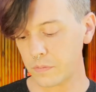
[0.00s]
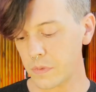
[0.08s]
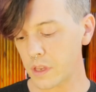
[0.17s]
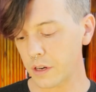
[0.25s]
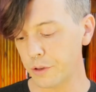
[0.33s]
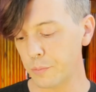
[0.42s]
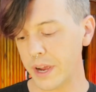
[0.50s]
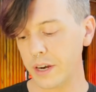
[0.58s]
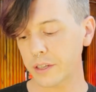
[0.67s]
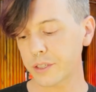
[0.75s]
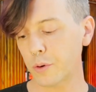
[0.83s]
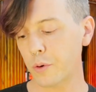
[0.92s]
You might
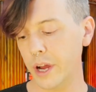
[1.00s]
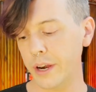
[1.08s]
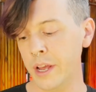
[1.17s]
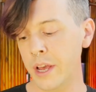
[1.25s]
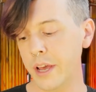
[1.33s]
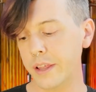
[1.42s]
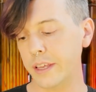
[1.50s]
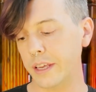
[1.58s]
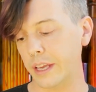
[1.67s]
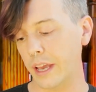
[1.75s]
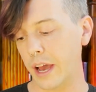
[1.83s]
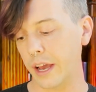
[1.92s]
also want
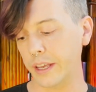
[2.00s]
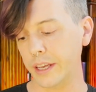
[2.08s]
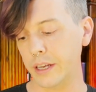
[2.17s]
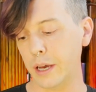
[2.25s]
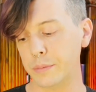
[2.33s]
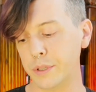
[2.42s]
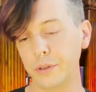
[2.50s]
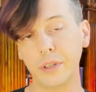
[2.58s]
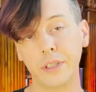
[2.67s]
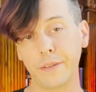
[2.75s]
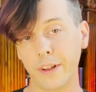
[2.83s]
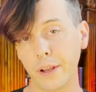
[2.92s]
the GitHub
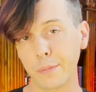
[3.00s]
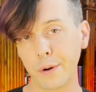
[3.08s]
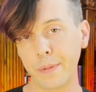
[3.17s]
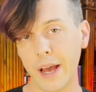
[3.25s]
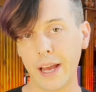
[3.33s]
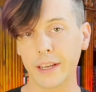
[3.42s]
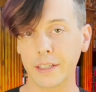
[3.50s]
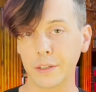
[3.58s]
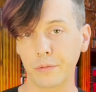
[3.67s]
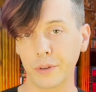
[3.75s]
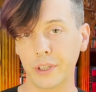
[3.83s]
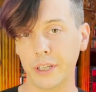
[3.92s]
Student Developer Pack. It's
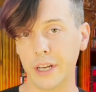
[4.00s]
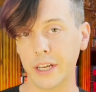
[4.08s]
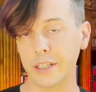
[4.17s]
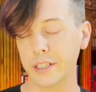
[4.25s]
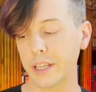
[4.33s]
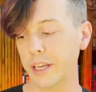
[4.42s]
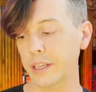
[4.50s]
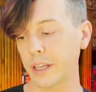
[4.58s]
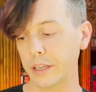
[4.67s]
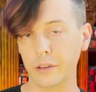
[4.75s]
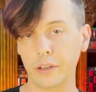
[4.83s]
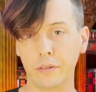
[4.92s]
a really nice thing
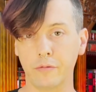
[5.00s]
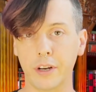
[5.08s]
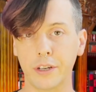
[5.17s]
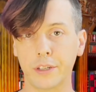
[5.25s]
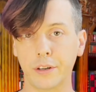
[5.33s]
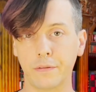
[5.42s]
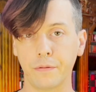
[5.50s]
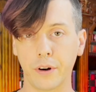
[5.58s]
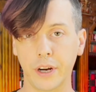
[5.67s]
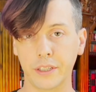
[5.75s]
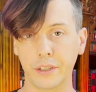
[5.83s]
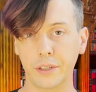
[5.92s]
that you can register for
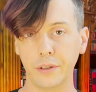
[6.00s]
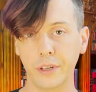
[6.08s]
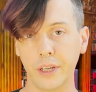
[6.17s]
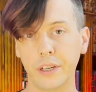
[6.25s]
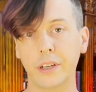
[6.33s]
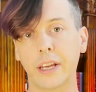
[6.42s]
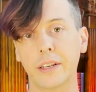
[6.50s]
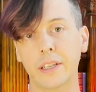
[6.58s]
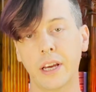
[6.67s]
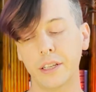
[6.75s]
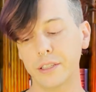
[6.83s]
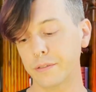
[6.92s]
as a student. You get
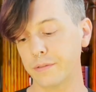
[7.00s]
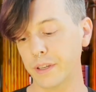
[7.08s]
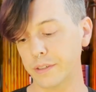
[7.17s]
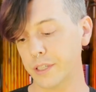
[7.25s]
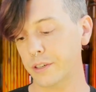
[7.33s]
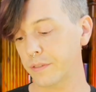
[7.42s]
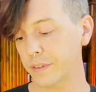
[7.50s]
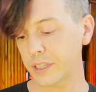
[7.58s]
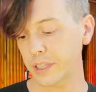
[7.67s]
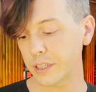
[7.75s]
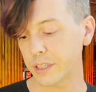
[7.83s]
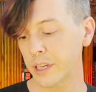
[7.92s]
tons of fun
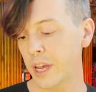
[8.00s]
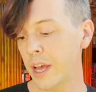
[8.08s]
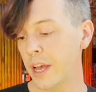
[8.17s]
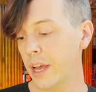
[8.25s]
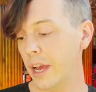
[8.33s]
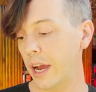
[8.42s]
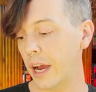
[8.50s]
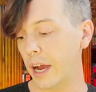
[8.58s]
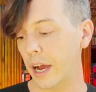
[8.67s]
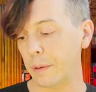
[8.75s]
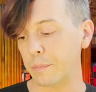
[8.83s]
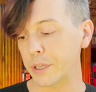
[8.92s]
services.
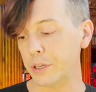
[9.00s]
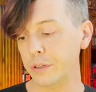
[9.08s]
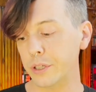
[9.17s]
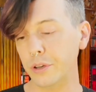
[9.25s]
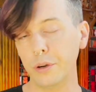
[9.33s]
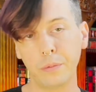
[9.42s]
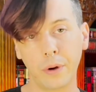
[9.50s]
YouTube,